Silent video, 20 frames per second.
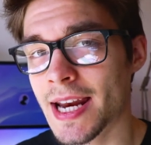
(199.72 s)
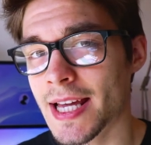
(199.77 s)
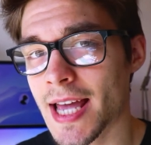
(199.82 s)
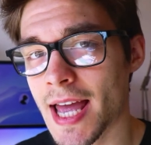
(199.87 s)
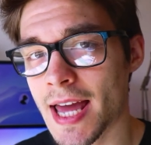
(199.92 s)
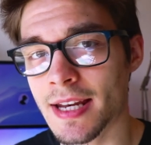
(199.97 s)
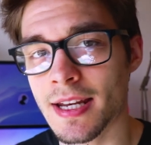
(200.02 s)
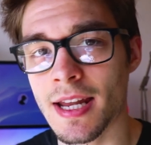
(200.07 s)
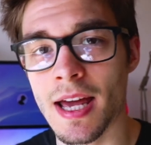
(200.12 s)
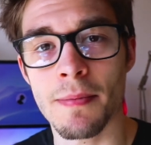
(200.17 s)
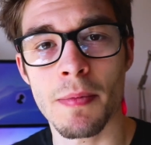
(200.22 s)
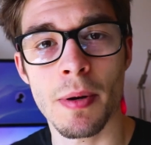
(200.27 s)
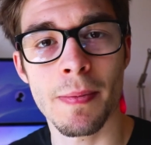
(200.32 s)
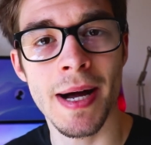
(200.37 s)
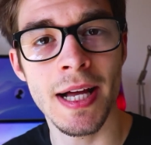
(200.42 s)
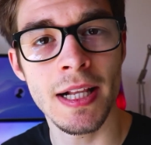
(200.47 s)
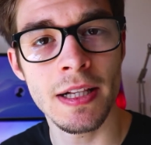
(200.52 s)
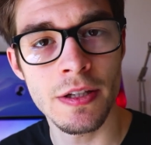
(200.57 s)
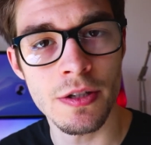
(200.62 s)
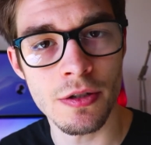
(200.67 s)
again, a
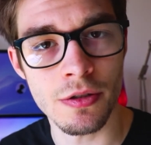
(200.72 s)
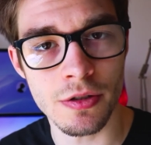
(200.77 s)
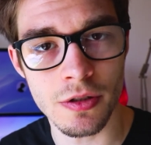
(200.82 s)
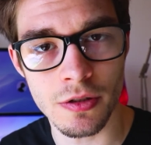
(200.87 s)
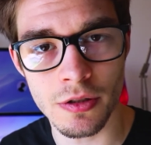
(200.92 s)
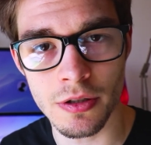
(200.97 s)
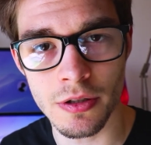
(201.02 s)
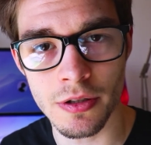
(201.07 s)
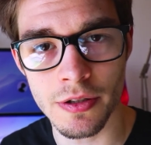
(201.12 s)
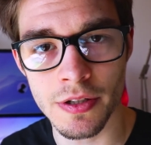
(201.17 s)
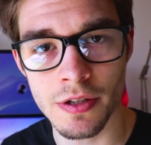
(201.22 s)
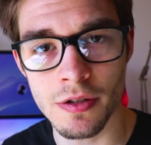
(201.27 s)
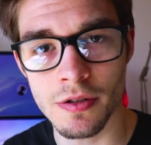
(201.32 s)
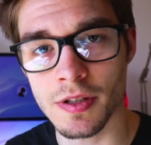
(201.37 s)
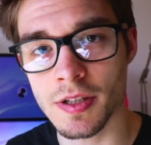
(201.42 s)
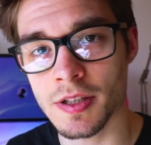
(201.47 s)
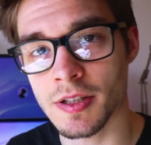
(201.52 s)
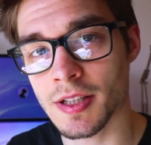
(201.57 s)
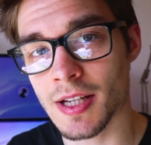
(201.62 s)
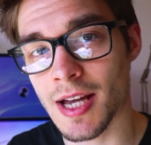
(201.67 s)
mobile user
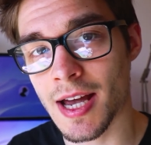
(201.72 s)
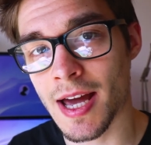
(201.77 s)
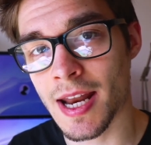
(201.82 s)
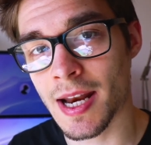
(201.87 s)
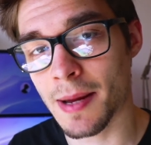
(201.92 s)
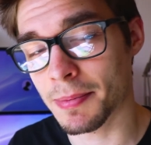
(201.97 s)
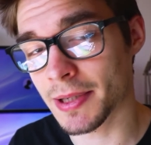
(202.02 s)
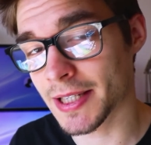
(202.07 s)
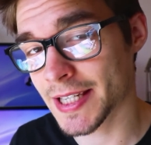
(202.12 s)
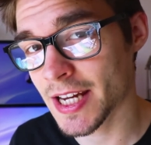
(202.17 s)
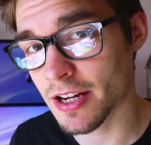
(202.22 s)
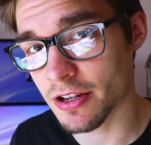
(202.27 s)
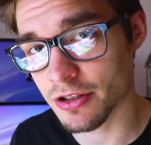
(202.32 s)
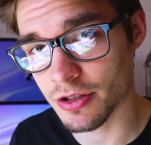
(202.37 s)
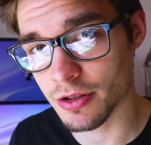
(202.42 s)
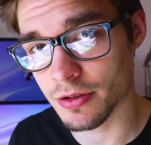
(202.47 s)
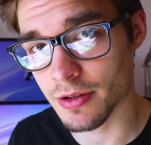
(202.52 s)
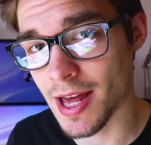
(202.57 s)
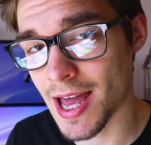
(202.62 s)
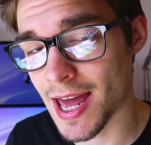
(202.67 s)
uses an
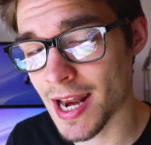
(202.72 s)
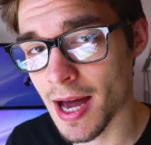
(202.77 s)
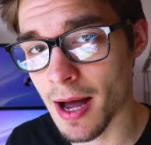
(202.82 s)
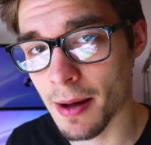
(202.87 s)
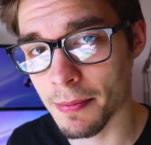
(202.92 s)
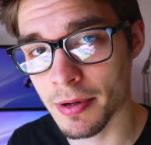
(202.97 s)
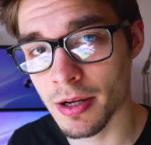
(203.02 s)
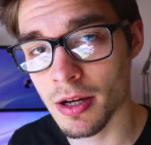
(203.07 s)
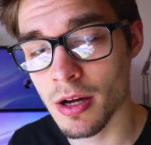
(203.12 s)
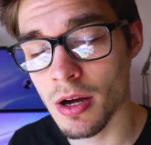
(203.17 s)
application, an app,